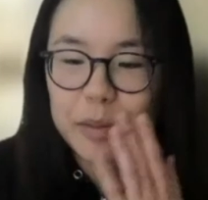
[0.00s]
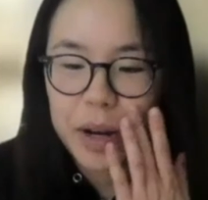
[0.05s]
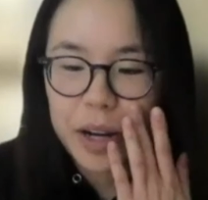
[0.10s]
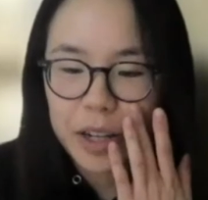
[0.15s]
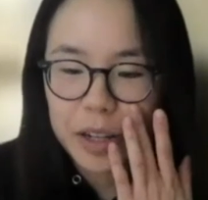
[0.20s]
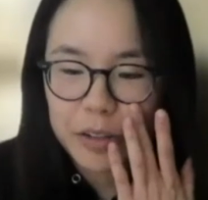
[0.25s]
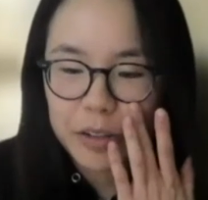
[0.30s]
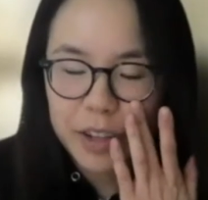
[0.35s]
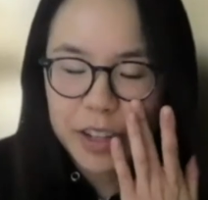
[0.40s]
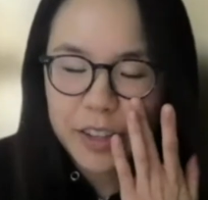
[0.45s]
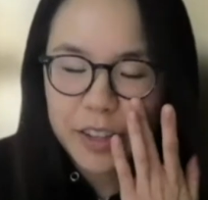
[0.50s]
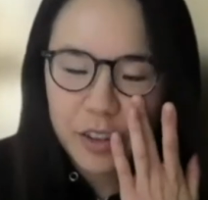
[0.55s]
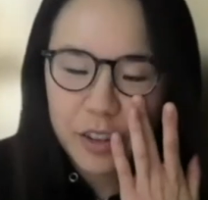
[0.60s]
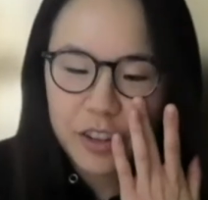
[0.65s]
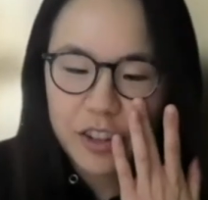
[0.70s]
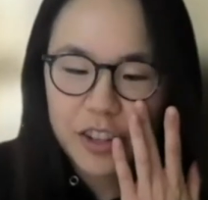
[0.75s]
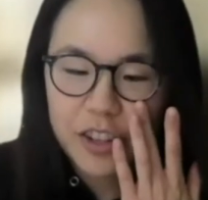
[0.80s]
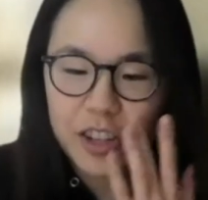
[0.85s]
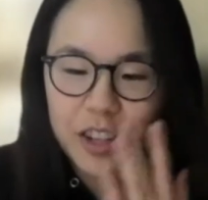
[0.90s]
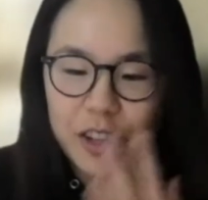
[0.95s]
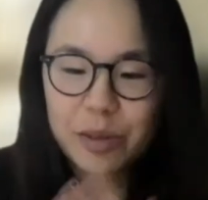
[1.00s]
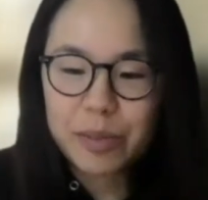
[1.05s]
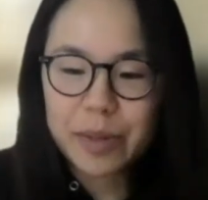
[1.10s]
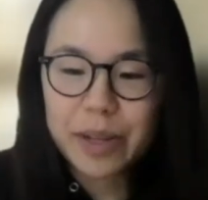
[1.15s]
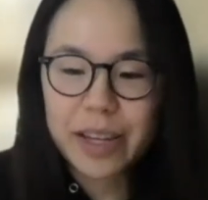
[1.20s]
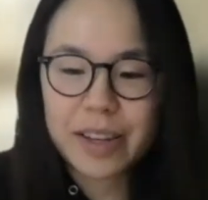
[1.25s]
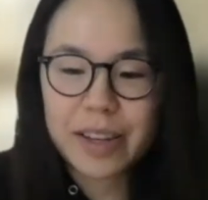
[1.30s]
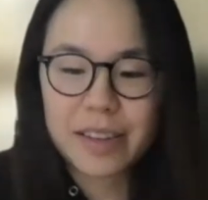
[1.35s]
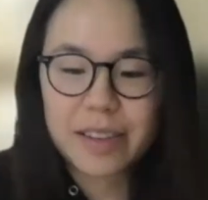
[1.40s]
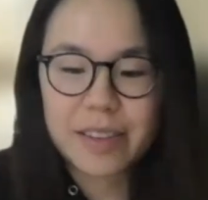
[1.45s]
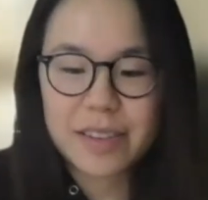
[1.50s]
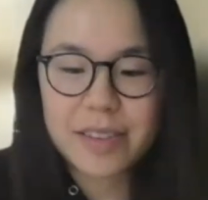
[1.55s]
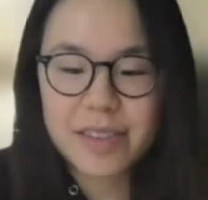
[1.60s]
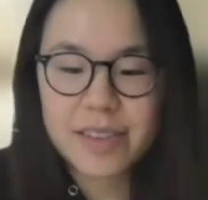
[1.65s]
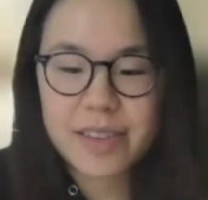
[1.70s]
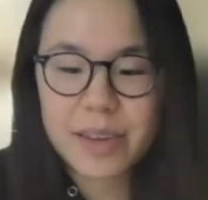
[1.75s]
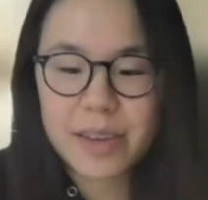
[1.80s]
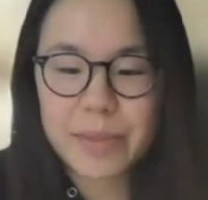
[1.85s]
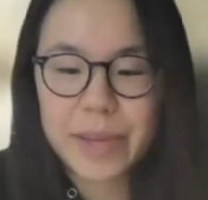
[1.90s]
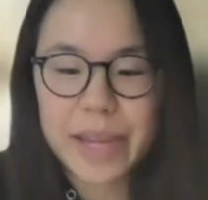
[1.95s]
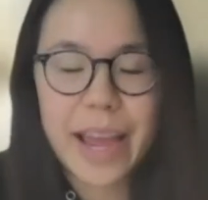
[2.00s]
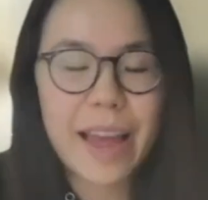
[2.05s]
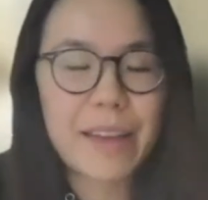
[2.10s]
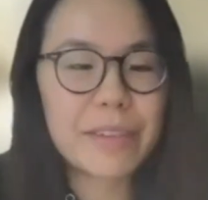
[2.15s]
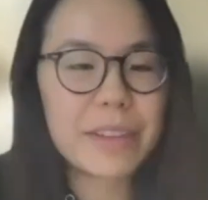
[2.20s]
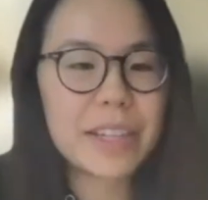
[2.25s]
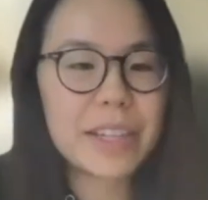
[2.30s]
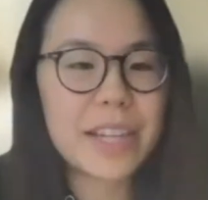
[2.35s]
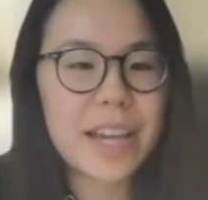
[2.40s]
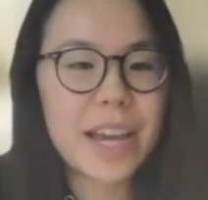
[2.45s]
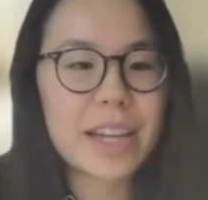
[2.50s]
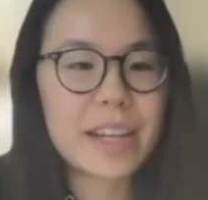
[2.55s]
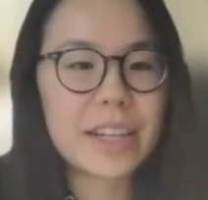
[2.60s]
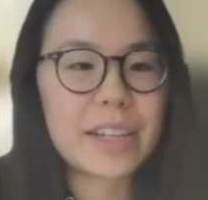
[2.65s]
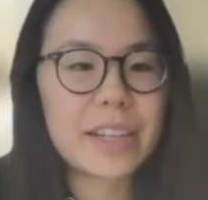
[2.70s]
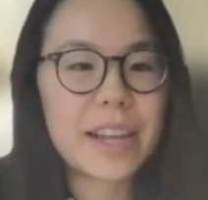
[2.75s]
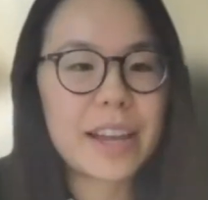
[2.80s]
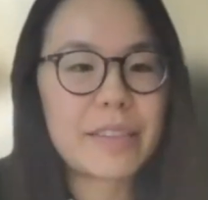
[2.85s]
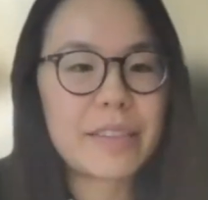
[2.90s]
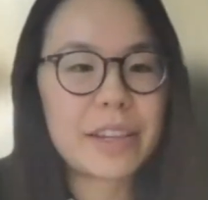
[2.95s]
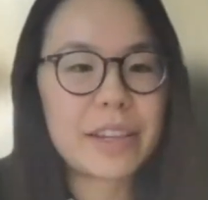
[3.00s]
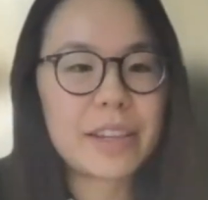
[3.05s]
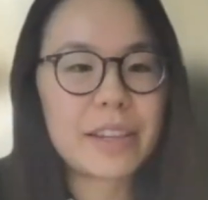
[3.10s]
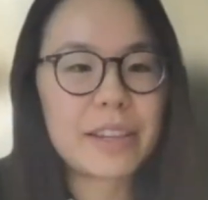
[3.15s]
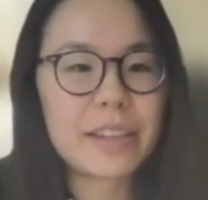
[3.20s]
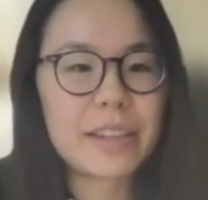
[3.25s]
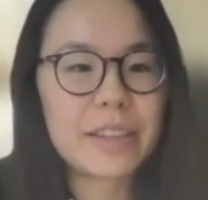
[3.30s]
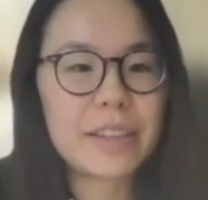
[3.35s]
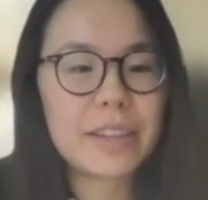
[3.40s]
up research too, because I mean, having data and having,